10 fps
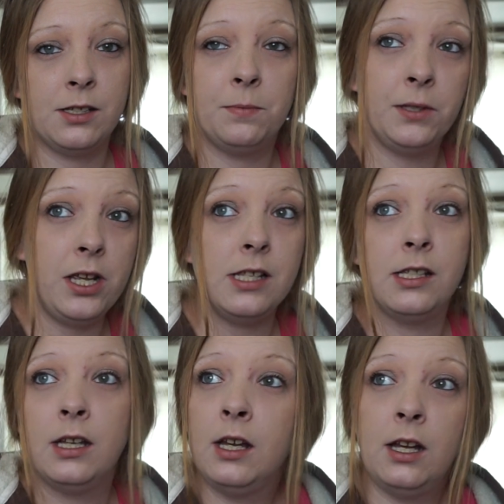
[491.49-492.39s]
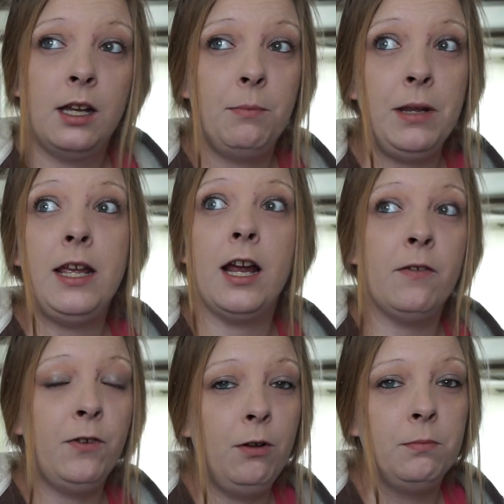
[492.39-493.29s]
So please, be
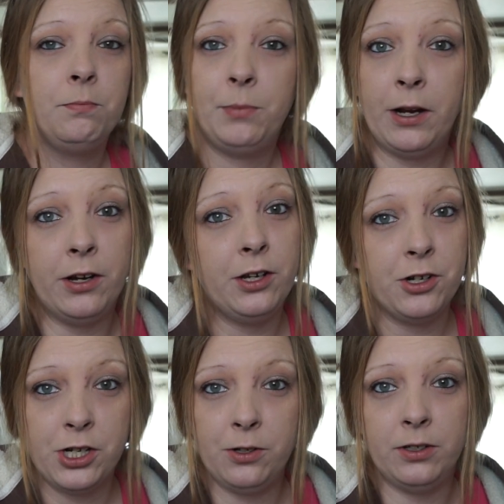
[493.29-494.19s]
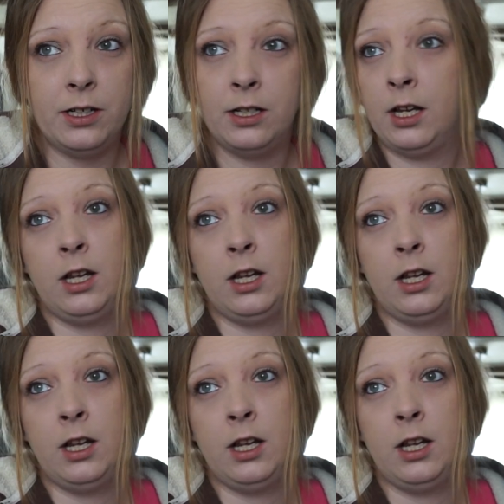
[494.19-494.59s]
careful. Parent your children.